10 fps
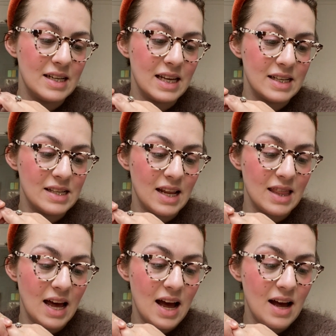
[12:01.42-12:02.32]
things like
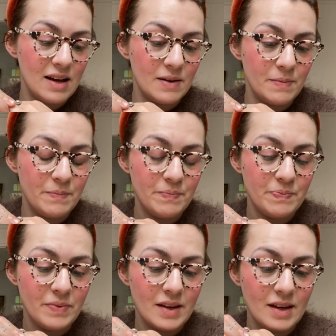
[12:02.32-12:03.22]
that, and
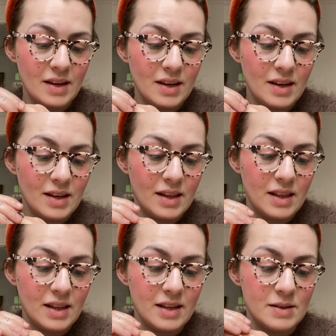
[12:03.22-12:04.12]

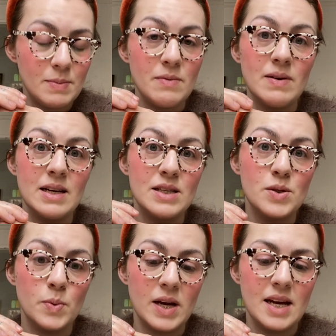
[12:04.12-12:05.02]
it's been really
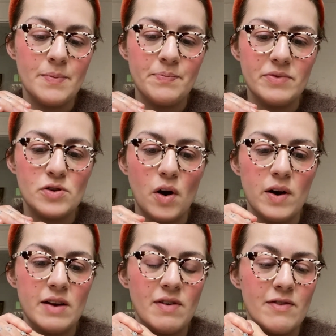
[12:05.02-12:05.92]
sweet. Sorry
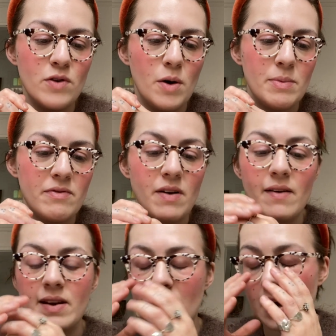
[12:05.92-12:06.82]
if I've not been
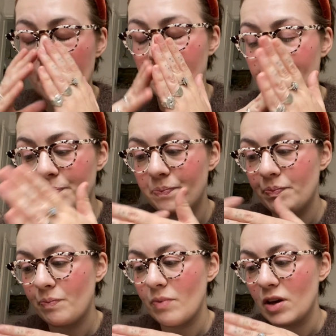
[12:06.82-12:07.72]
very
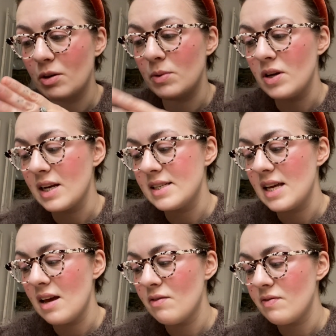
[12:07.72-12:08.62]

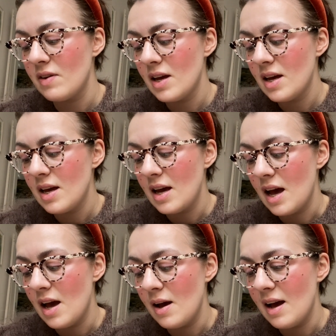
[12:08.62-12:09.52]
communicative.
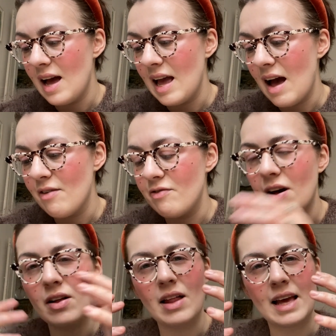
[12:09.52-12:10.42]
I
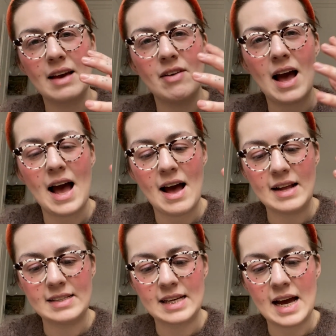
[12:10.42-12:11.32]
felt like I
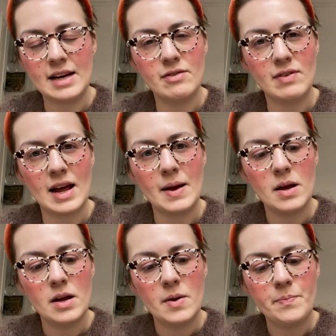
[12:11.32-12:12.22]
had to kind of like
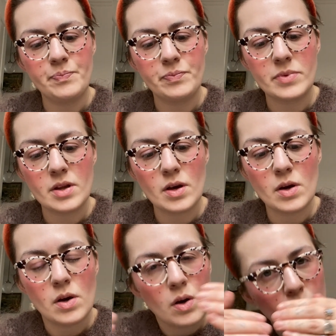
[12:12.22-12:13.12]

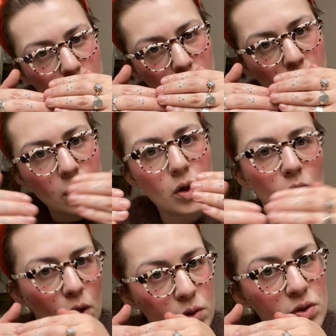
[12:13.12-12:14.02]

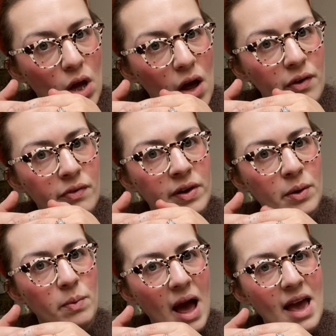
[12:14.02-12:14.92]
close off in a
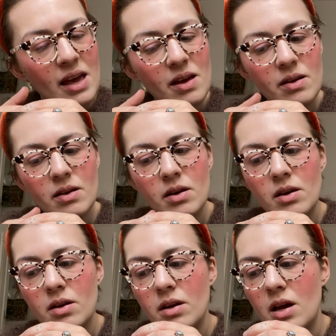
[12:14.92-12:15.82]
way,
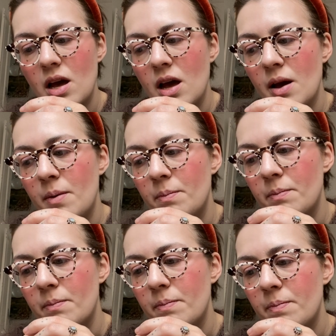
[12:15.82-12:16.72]
and